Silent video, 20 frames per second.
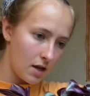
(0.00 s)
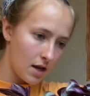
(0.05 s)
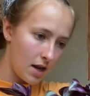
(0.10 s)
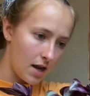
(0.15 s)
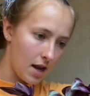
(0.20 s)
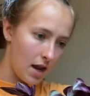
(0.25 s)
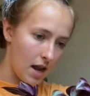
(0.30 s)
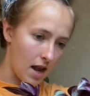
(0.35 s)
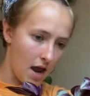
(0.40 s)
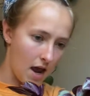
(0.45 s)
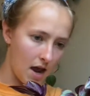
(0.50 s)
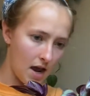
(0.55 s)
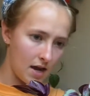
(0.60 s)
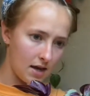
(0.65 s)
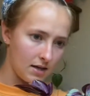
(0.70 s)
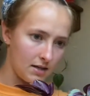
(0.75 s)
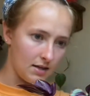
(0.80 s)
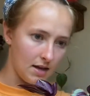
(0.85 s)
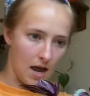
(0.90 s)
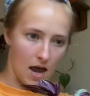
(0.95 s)

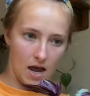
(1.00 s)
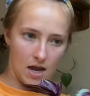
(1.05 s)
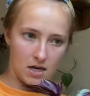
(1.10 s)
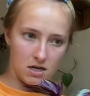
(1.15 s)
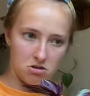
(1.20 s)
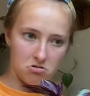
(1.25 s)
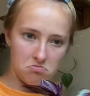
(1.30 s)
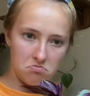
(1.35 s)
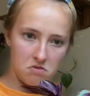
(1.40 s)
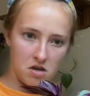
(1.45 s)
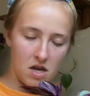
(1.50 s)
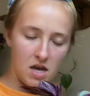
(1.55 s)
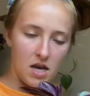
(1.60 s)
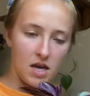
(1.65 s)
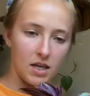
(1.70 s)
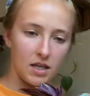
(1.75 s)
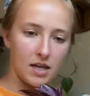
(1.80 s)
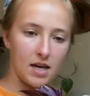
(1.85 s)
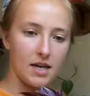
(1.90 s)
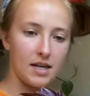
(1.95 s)
9
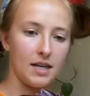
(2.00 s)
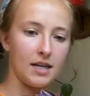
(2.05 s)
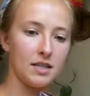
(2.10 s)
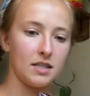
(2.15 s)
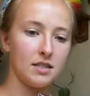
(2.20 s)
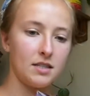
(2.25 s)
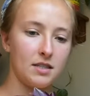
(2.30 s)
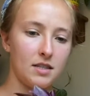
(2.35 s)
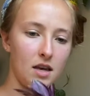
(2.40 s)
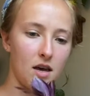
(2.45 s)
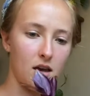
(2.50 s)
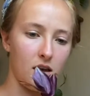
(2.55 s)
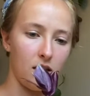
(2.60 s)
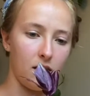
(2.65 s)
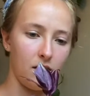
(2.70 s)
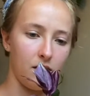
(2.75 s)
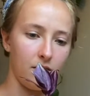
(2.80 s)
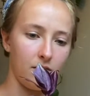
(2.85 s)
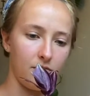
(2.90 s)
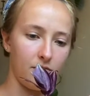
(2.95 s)
cuttings
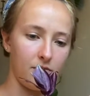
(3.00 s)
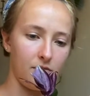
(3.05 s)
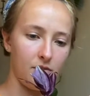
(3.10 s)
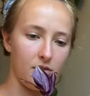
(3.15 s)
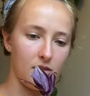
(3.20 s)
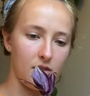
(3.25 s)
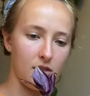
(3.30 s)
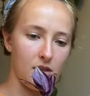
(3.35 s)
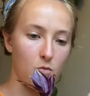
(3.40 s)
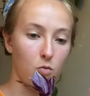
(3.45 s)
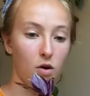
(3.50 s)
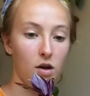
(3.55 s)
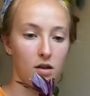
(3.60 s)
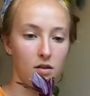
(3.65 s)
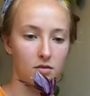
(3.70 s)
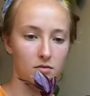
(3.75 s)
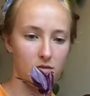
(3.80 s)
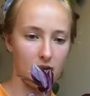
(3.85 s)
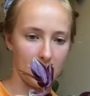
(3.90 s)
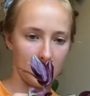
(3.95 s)
of,
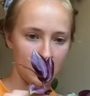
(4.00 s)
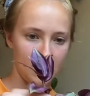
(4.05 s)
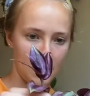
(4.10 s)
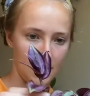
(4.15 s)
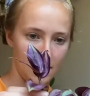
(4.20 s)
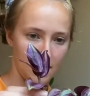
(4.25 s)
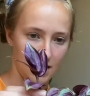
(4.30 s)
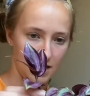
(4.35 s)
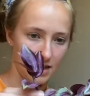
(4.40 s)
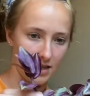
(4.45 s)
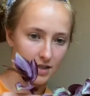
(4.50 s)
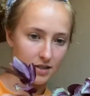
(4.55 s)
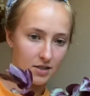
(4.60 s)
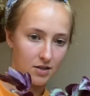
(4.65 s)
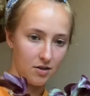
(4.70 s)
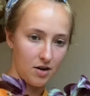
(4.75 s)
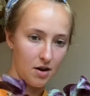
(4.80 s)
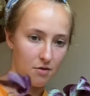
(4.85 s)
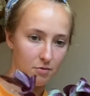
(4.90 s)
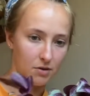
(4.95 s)
well, I say cuttings, they're
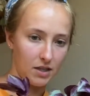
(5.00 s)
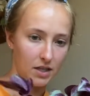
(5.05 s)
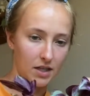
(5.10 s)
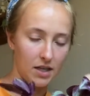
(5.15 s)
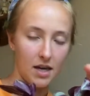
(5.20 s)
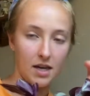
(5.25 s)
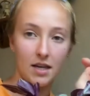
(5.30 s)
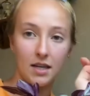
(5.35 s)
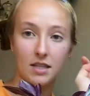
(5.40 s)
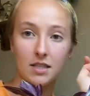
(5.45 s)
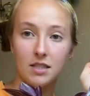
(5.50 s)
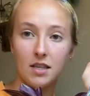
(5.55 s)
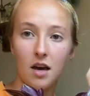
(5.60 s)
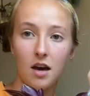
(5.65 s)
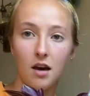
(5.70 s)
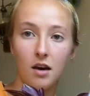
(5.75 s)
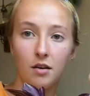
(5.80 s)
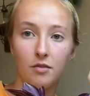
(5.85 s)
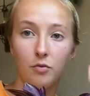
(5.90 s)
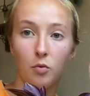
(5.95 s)
not really cuttings,
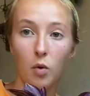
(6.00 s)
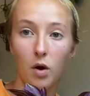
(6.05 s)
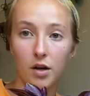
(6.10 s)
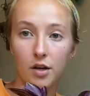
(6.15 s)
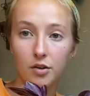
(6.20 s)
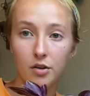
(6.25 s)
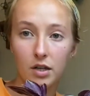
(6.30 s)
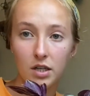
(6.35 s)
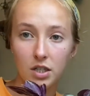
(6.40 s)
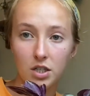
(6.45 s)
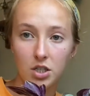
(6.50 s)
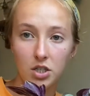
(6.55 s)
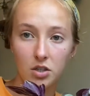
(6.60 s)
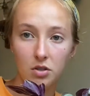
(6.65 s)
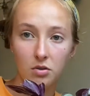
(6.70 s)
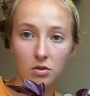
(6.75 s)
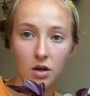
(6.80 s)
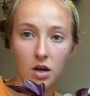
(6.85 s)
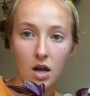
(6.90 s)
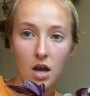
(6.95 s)
of Wandering
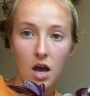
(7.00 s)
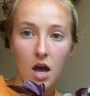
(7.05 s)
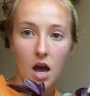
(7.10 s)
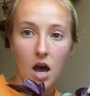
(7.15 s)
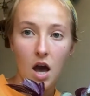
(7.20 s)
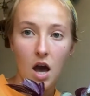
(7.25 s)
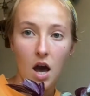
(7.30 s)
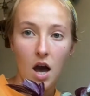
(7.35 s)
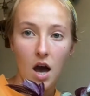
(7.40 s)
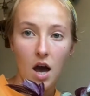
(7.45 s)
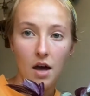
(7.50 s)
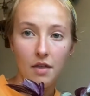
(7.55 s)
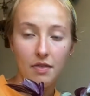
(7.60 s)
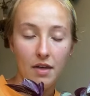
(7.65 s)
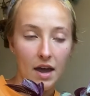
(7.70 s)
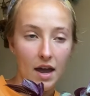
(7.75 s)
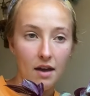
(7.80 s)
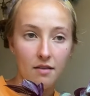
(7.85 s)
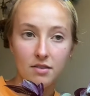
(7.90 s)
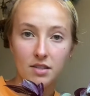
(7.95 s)
Jew. They
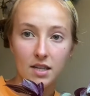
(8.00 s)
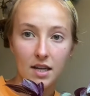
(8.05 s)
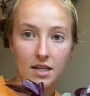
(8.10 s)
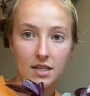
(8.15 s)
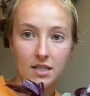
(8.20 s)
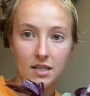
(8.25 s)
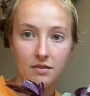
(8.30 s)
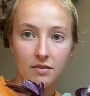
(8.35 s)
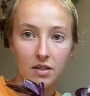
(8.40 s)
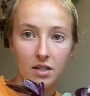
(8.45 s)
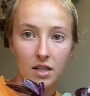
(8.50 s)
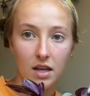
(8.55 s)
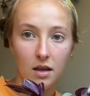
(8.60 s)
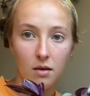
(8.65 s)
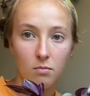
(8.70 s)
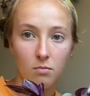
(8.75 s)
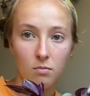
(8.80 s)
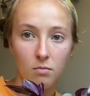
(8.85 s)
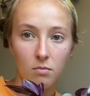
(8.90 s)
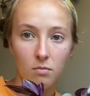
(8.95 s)
have a scientific
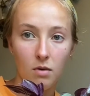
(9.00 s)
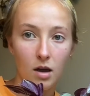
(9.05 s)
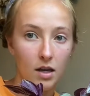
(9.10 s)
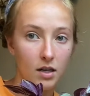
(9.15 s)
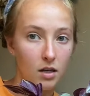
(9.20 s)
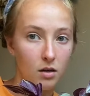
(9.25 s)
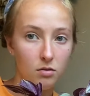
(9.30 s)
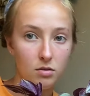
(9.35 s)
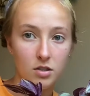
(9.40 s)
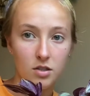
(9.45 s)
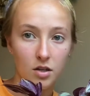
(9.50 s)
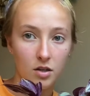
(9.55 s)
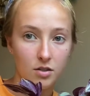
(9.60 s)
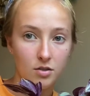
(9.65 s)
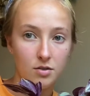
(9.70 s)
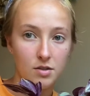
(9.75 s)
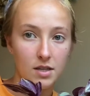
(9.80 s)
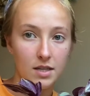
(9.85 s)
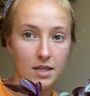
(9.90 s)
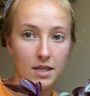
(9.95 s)
name. I know it starts
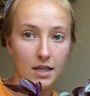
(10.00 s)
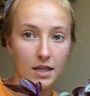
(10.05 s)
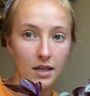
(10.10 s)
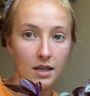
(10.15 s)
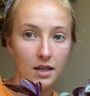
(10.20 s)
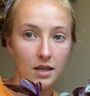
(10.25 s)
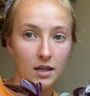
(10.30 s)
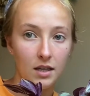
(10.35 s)
with a T.